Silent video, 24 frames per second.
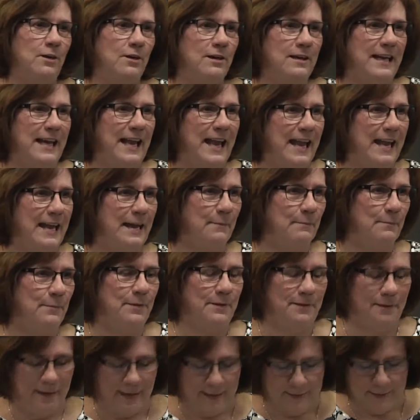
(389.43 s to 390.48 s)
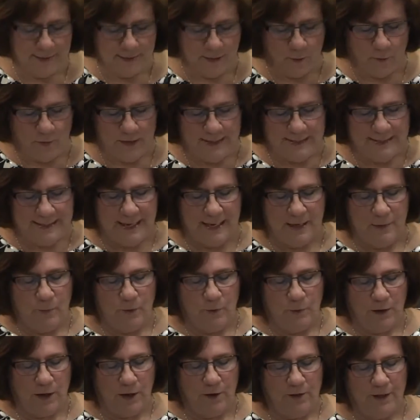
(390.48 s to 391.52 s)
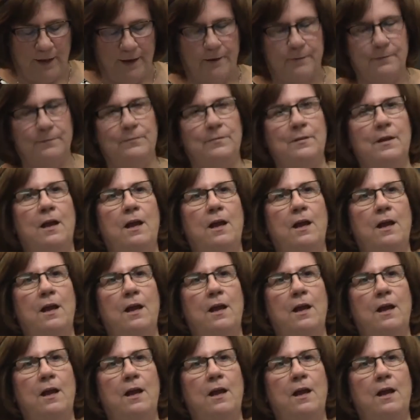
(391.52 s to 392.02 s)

there at a camp, and so we decided we would go there.